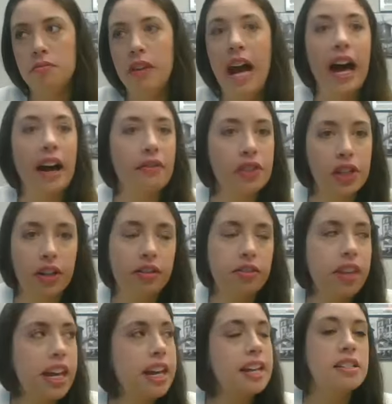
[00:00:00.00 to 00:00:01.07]
have certain
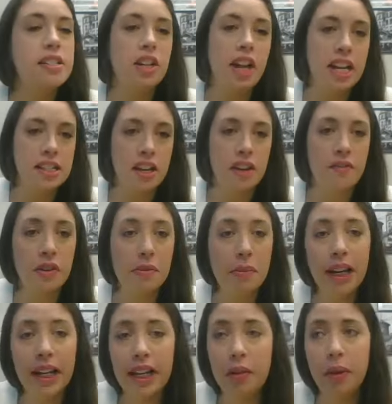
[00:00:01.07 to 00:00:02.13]
things, they're asking for
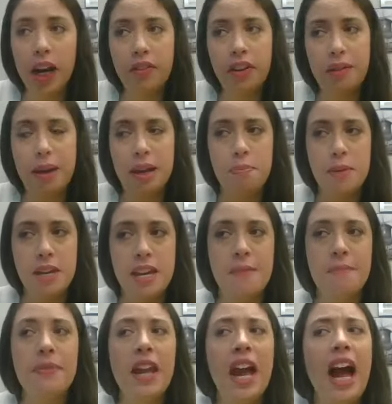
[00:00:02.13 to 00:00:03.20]
money, whatever it might
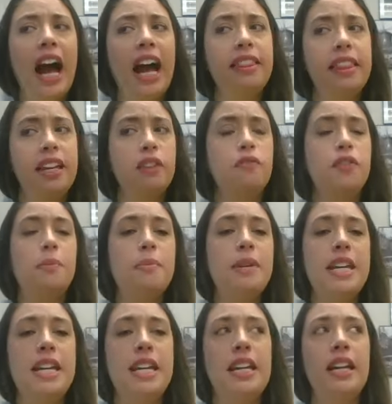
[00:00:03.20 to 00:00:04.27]
be. I think for
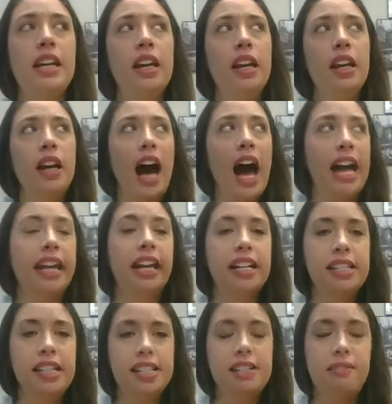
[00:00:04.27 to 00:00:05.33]
me, I get a
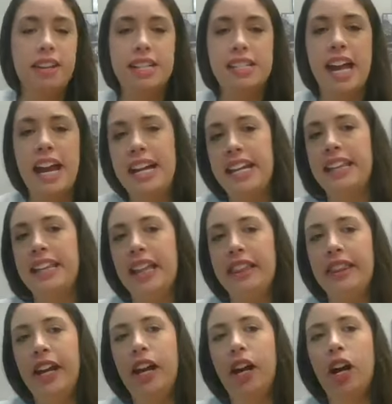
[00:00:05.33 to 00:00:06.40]
sense of anxiety that
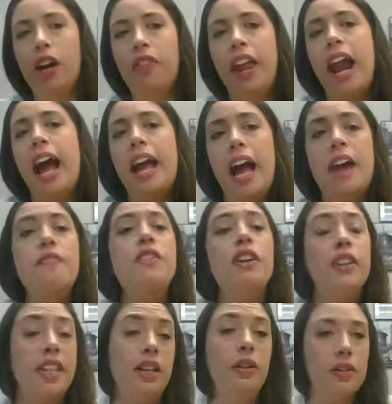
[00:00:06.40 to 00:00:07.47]
I feel
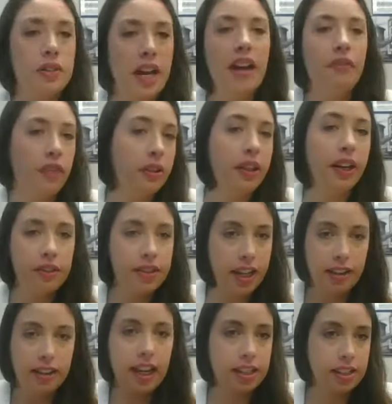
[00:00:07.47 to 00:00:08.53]
guilt. I feel
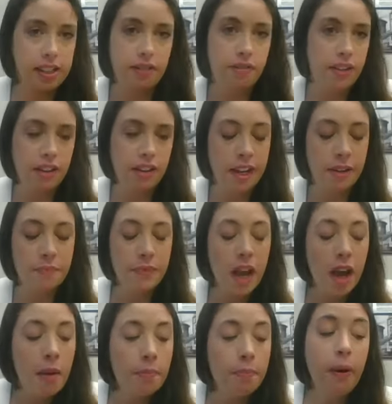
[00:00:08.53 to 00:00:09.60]
guilty. That's the feeling.
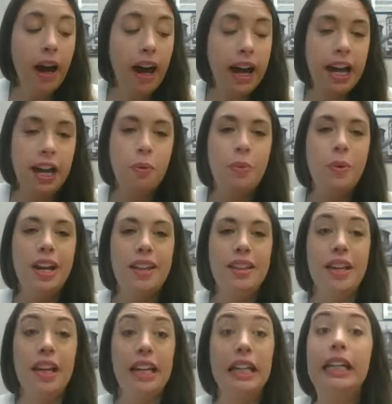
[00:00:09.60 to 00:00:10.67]
But one of
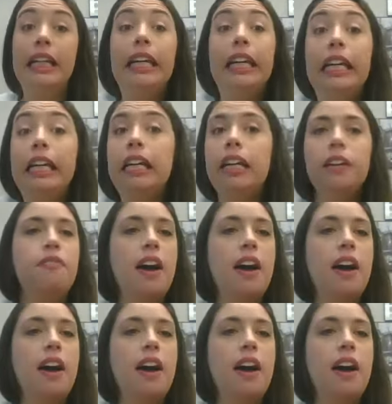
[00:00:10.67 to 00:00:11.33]
the key